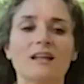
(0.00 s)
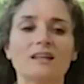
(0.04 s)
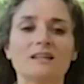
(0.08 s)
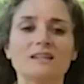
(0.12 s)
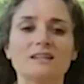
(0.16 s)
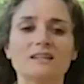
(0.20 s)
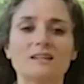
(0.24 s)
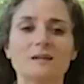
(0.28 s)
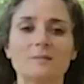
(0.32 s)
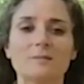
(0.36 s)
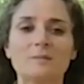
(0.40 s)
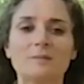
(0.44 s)

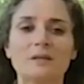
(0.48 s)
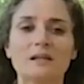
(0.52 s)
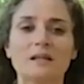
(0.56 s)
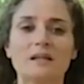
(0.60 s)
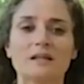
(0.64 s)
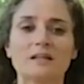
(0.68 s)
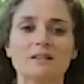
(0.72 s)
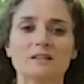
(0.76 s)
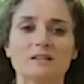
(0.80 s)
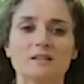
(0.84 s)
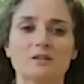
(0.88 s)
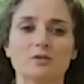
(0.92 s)
the
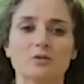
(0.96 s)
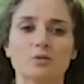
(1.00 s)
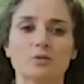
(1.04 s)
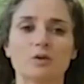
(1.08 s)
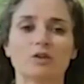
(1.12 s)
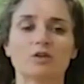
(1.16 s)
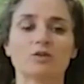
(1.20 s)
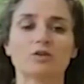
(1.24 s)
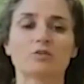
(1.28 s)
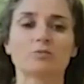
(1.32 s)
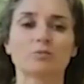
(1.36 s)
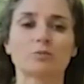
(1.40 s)
ability to
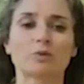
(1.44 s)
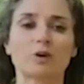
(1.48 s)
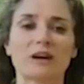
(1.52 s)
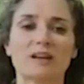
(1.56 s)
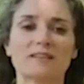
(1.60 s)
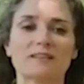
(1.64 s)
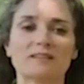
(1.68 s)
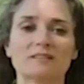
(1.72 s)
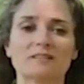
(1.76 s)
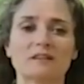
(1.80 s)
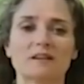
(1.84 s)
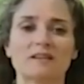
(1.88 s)

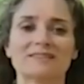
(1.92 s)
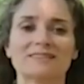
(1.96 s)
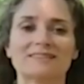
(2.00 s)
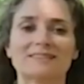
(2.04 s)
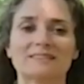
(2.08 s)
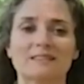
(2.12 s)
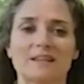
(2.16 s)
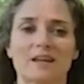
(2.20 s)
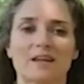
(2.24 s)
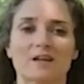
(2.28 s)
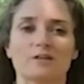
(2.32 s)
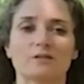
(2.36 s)
express
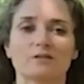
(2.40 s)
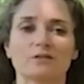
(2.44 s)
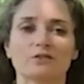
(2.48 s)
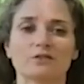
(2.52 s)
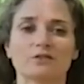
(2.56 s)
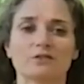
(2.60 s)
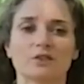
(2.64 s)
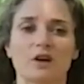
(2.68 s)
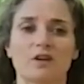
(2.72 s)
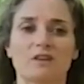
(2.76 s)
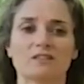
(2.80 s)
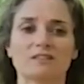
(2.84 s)

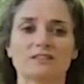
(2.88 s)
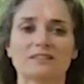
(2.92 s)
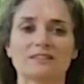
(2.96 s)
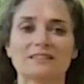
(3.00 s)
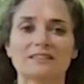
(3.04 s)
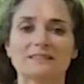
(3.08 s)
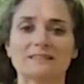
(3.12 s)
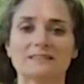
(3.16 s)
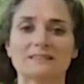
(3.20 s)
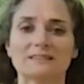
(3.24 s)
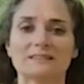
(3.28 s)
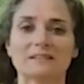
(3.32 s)
ourselves
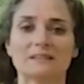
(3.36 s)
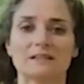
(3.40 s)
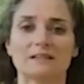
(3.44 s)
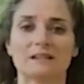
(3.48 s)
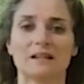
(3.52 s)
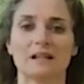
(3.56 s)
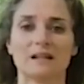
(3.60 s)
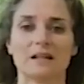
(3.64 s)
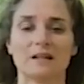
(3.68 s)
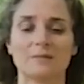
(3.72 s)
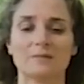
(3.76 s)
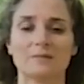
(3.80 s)

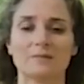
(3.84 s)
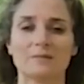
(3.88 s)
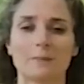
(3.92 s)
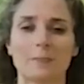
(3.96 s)
artistically.